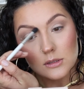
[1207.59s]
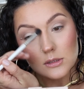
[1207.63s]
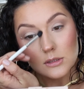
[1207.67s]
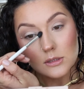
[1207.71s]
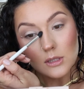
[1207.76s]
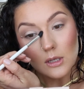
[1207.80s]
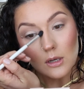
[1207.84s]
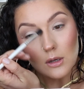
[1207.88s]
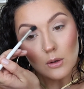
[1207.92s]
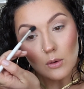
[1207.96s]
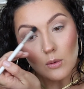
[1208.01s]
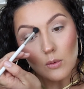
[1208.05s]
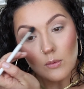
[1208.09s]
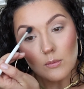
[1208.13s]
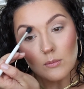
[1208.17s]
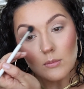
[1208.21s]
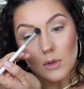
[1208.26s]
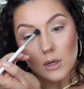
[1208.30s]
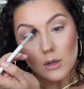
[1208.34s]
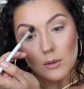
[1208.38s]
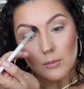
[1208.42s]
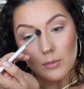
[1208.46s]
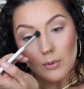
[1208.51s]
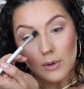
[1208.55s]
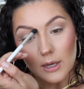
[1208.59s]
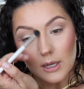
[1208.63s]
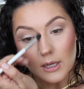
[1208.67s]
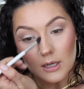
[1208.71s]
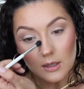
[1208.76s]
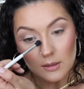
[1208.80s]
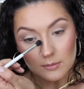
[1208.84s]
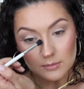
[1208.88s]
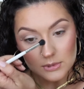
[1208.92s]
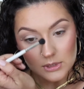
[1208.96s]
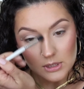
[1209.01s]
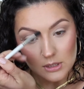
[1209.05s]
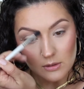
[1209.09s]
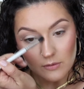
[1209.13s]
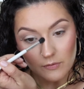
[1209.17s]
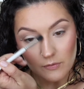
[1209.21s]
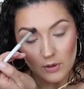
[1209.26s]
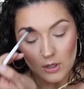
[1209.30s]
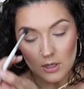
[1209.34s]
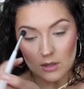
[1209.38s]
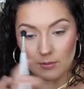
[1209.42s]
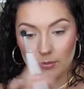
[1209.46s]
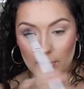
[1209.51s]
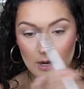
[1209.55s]
So I'm going to bring it up to the
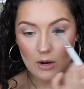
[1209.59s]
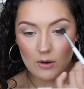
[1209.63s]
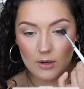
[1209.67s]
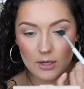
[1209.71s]
front of the brow.